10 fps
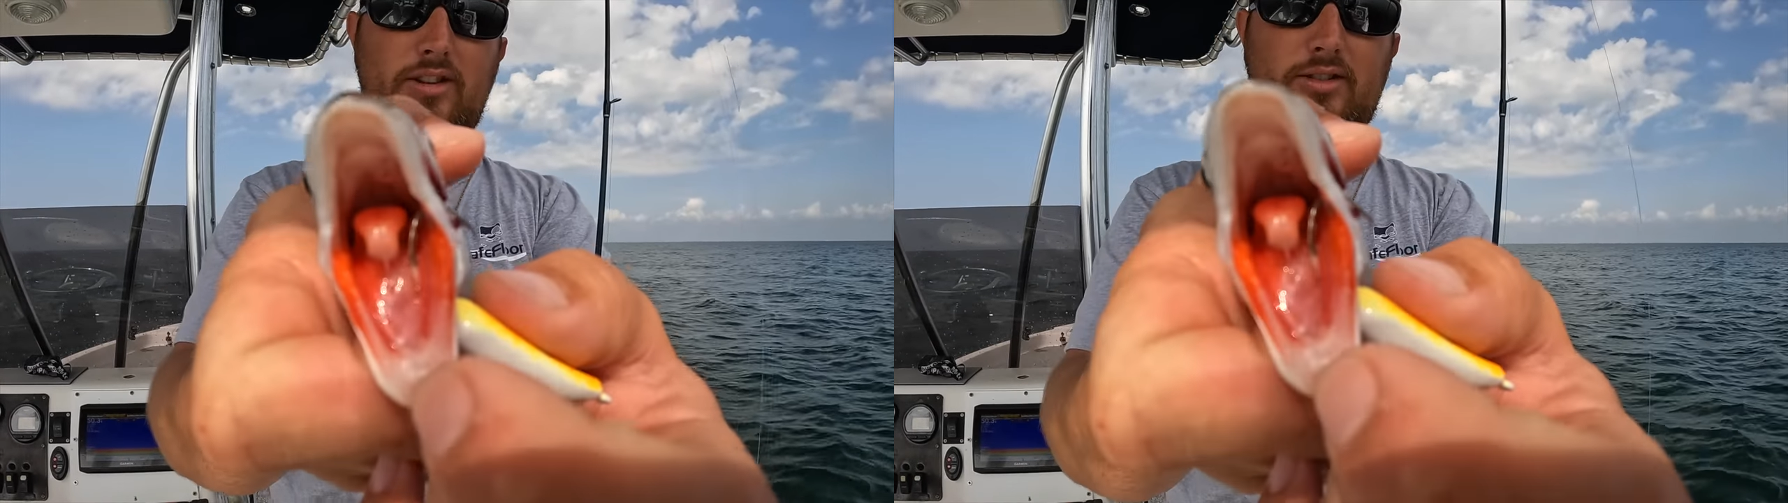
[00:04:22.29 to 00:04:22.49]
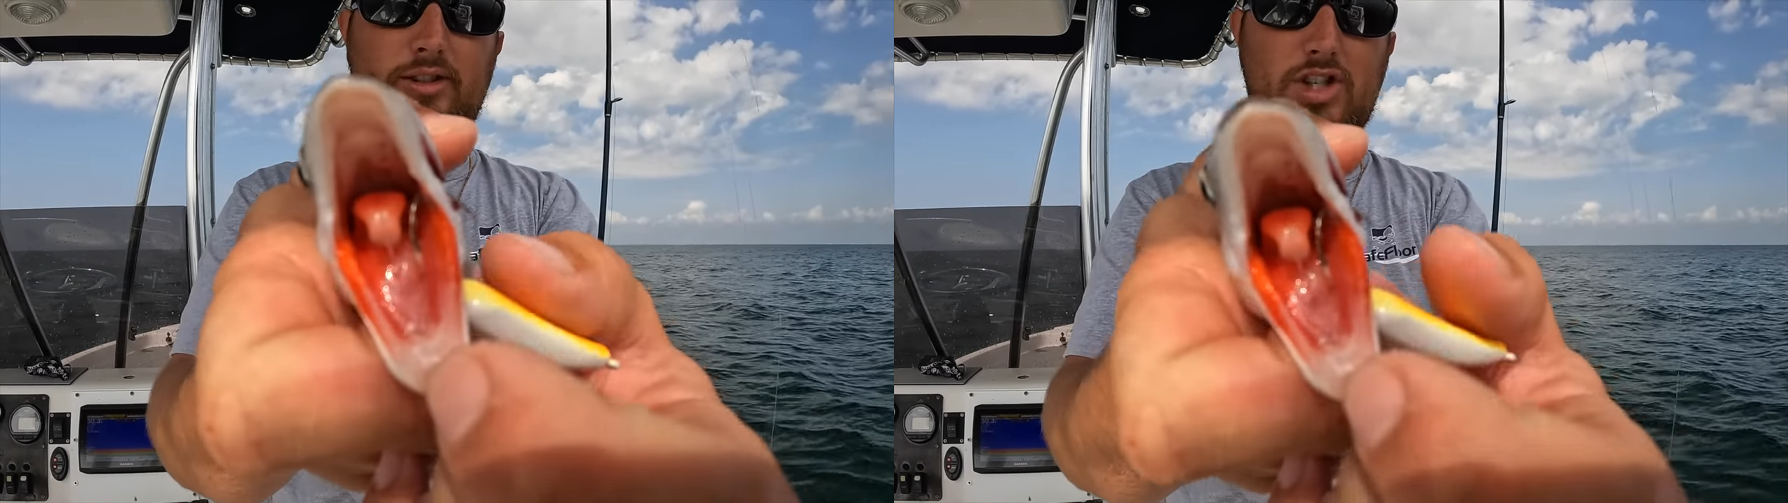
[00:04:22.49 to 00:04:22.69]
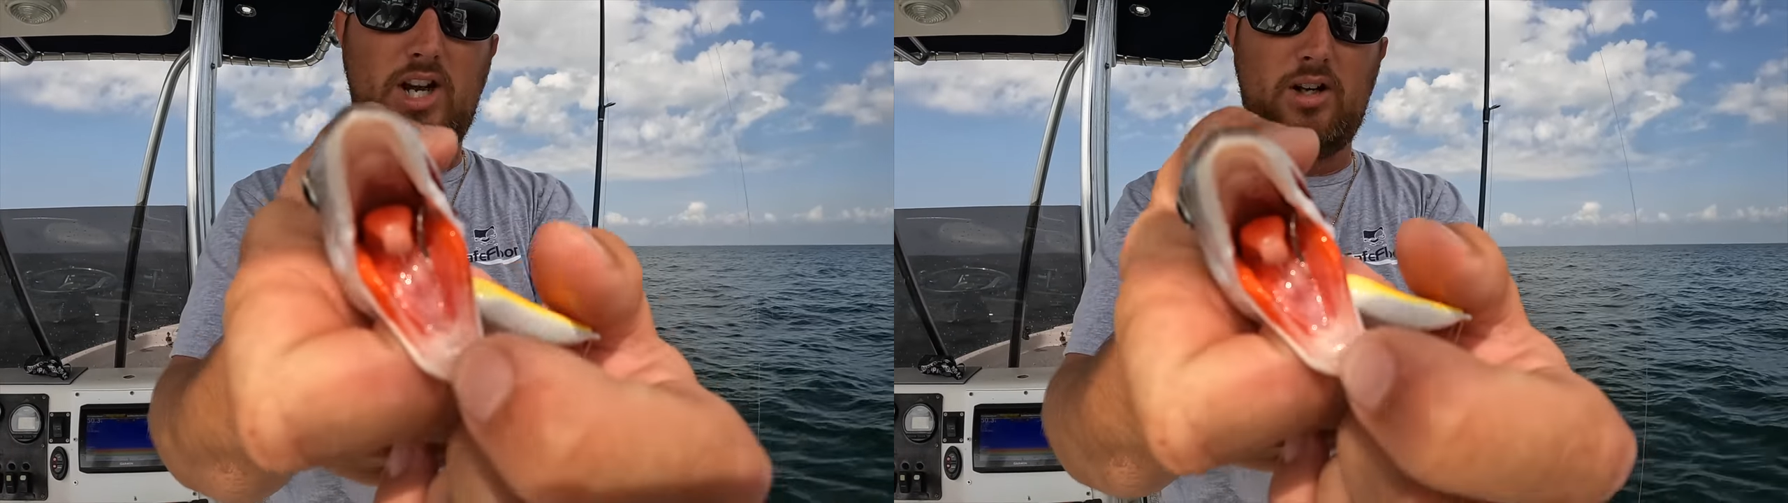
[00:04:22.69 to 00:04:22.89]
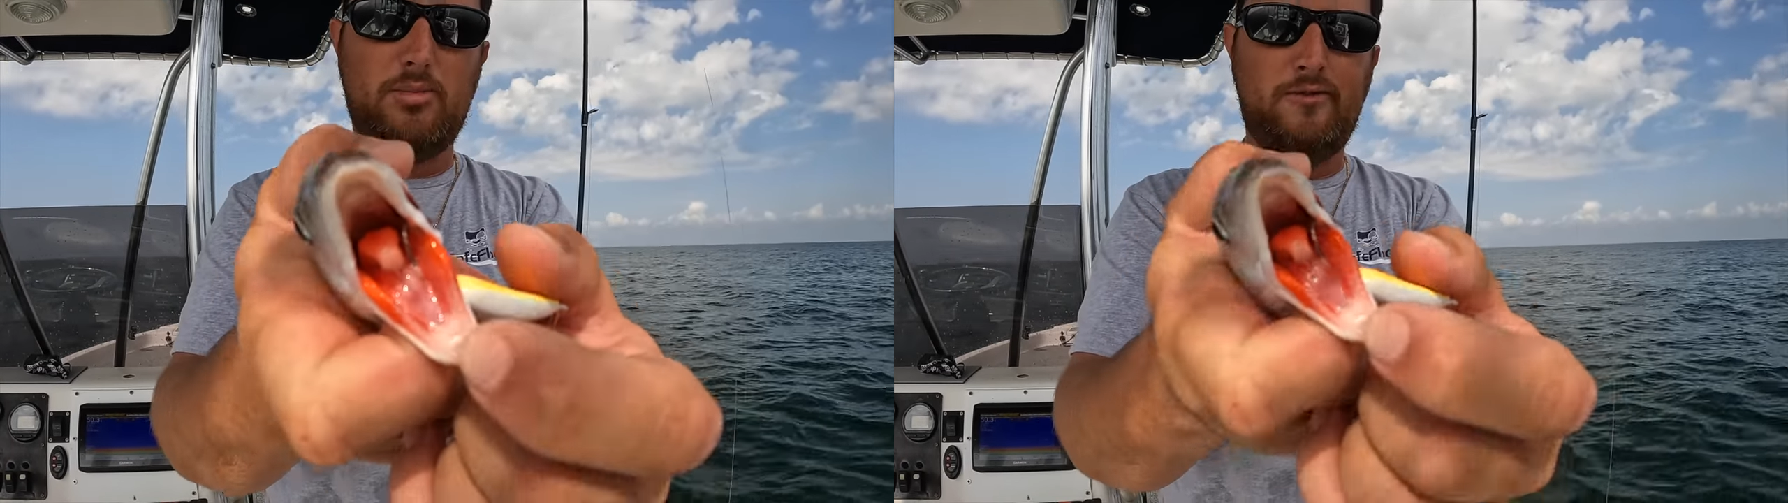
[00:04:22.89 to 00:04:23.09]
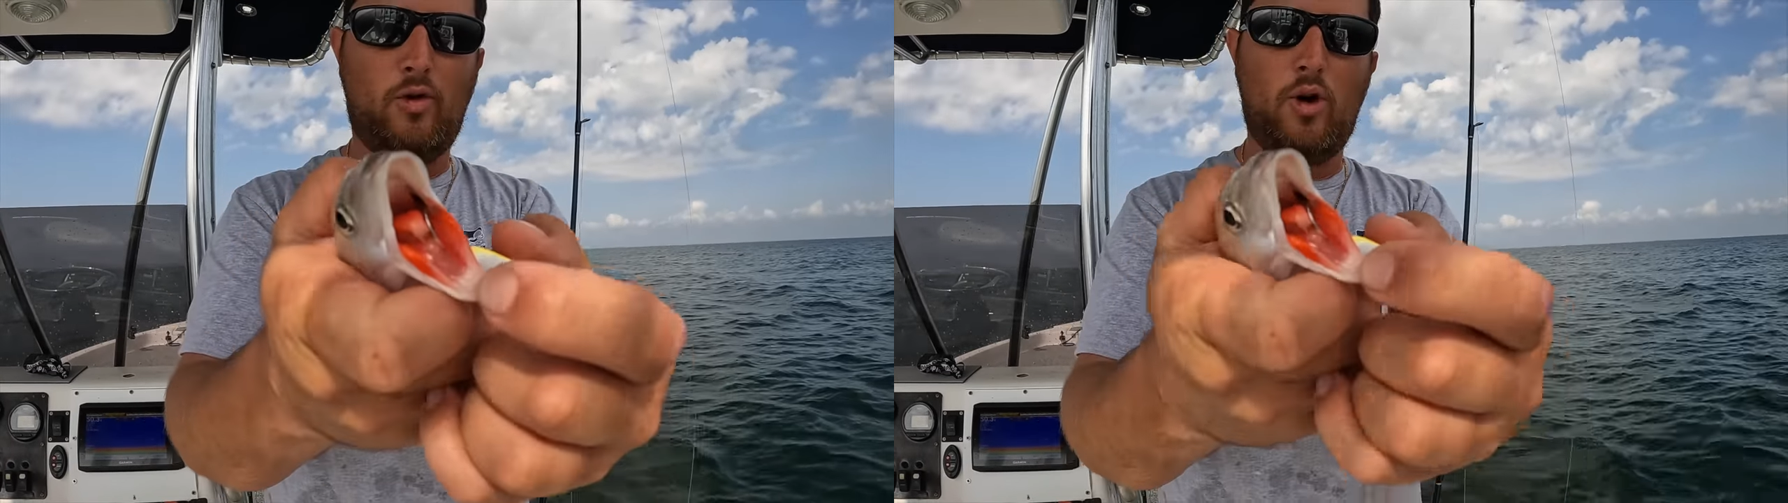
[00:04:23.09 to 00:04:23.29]
this on the channel
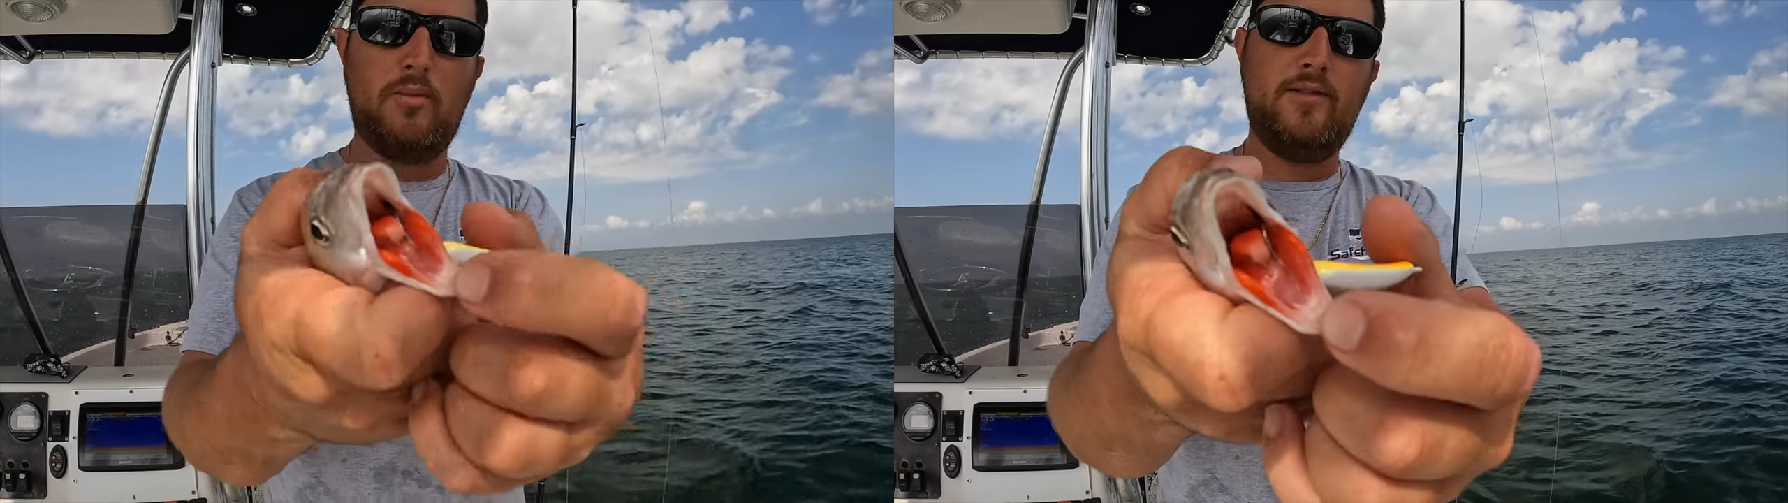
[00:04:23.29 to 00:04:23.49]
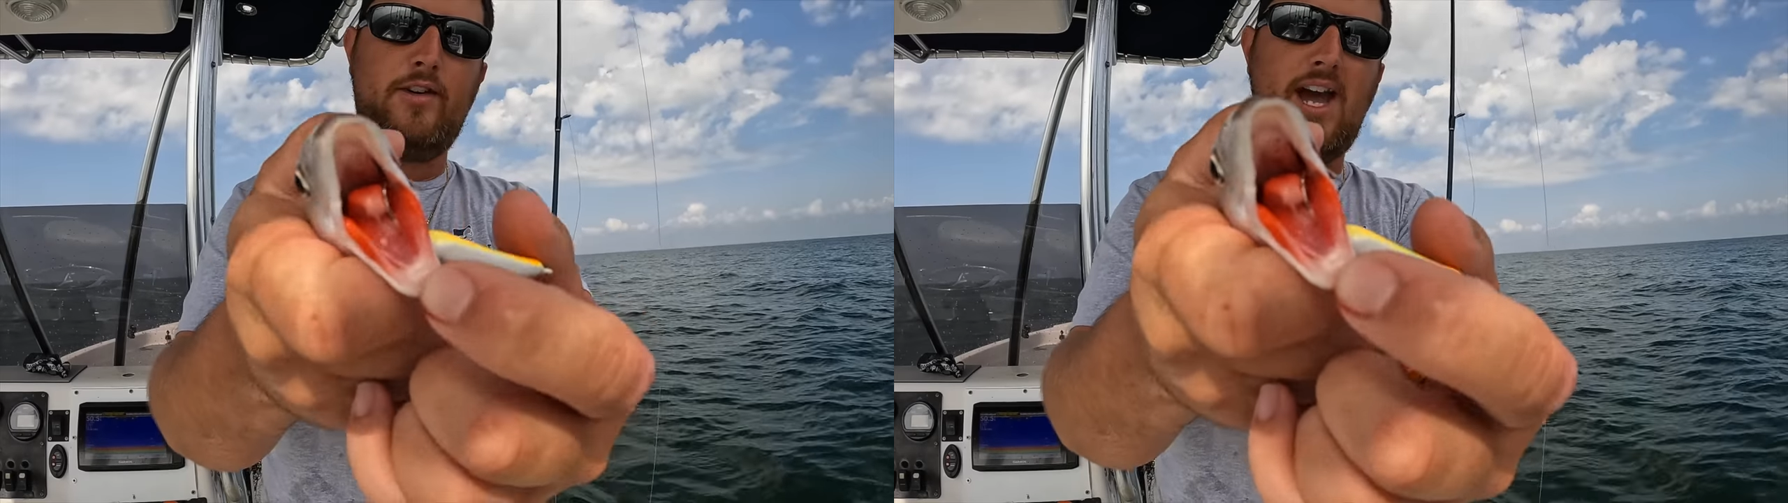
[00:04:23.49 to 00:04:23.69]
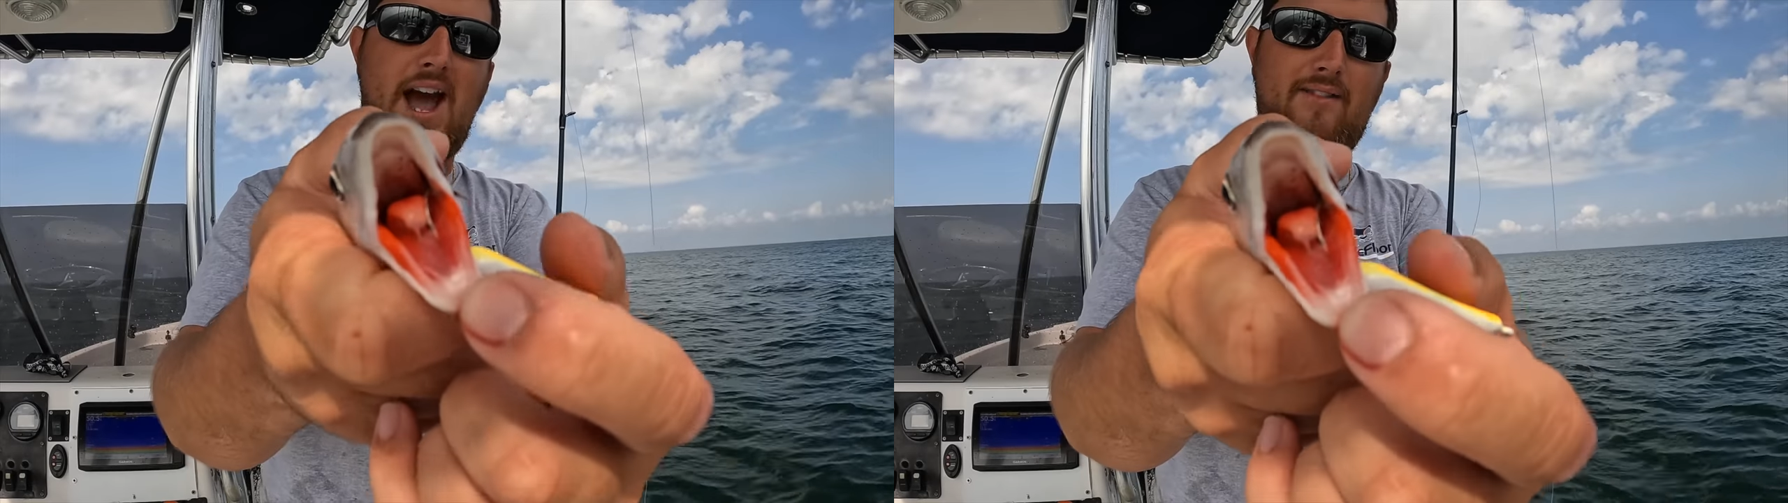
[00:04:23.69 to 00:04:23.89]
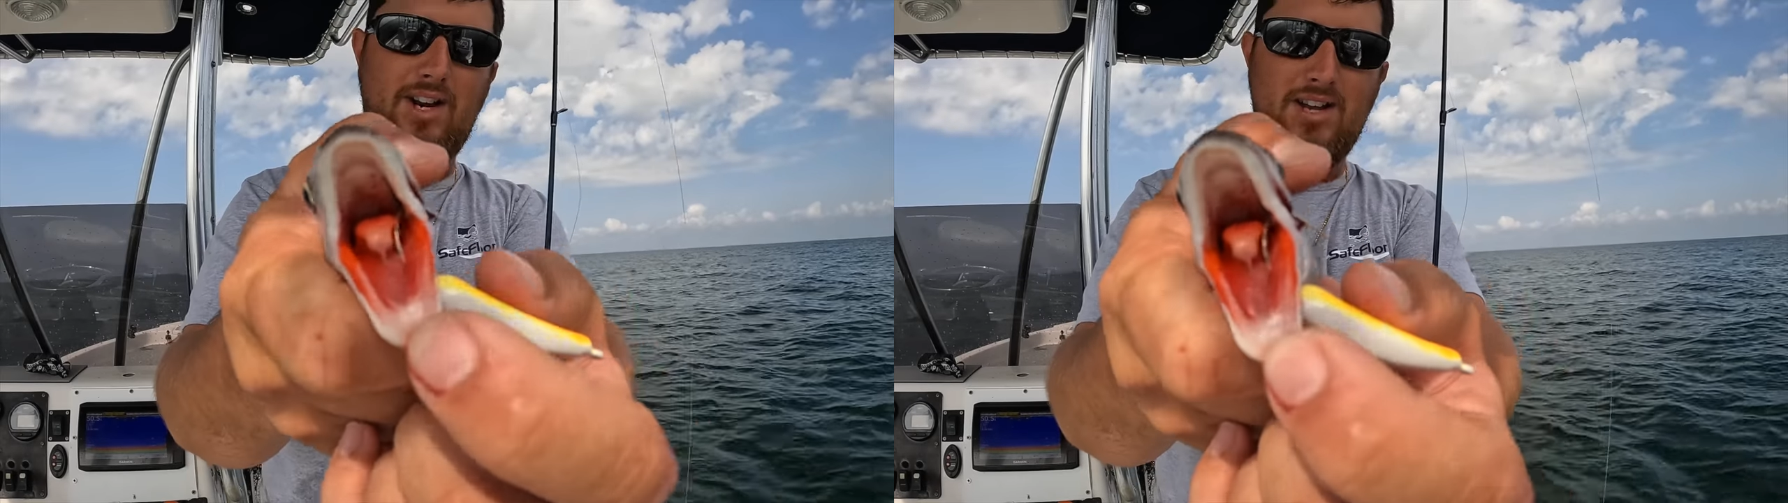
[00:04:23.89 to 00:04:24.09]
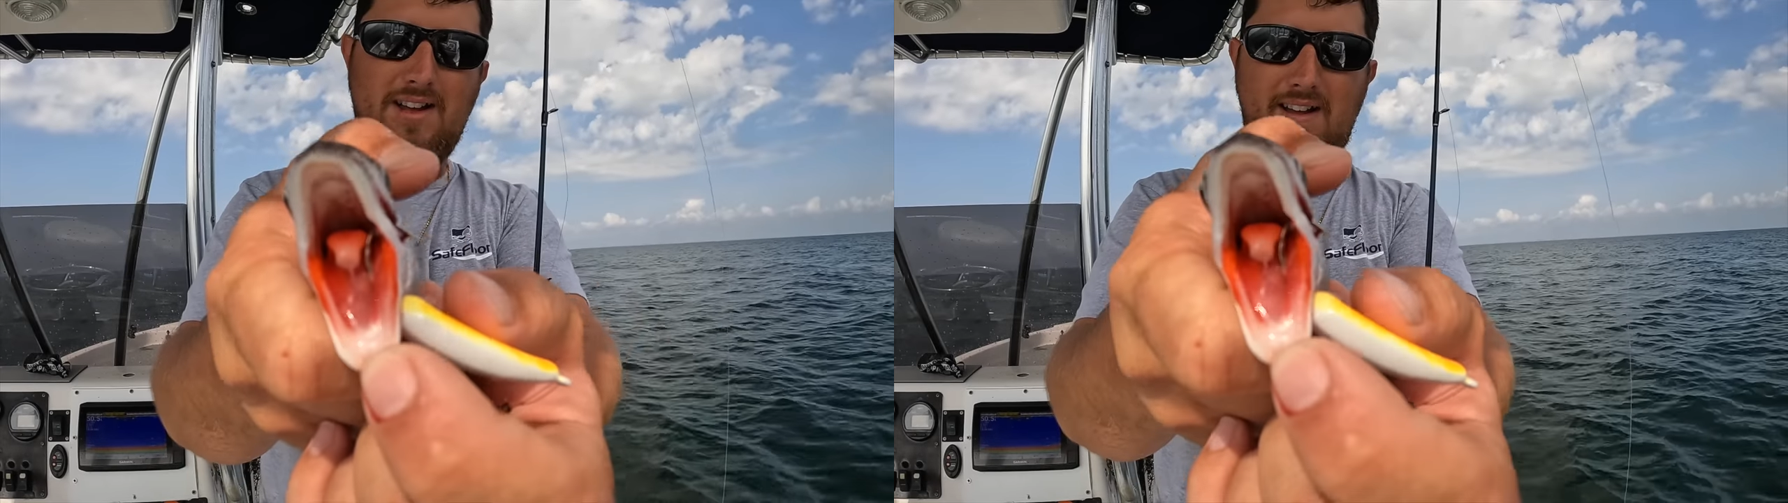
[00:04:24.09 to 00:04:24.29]
before, but if you
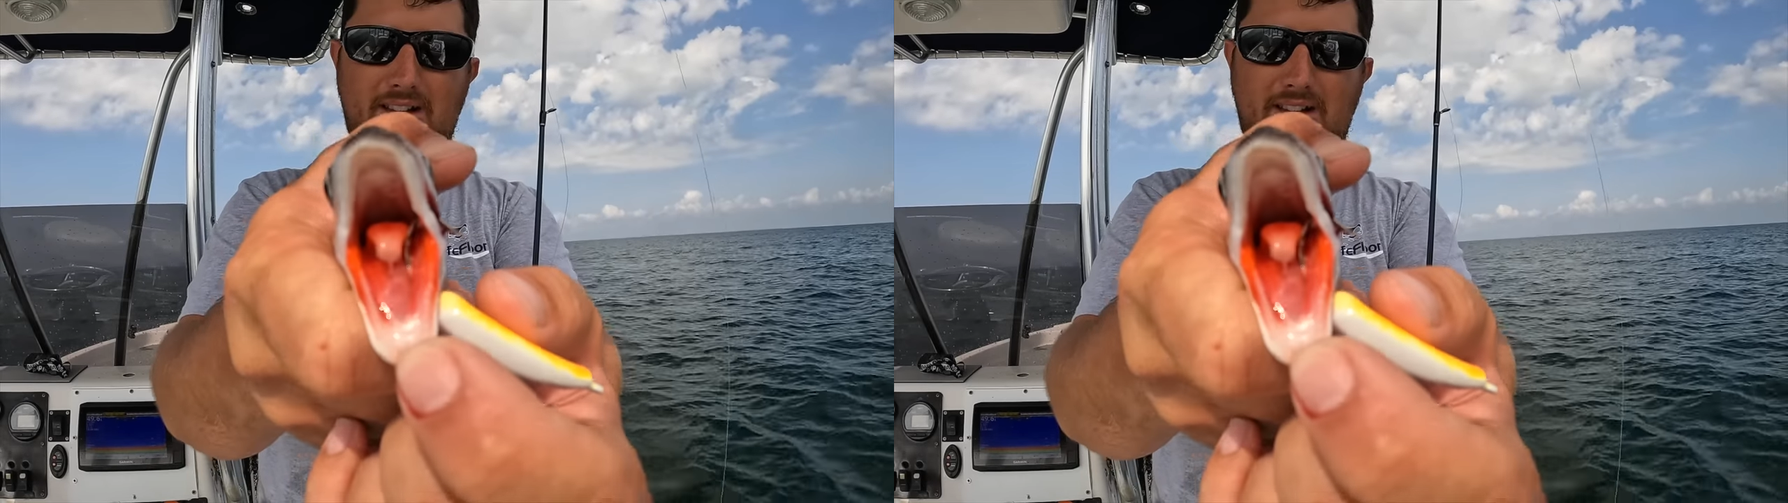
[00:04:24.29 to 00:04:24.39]
haven't,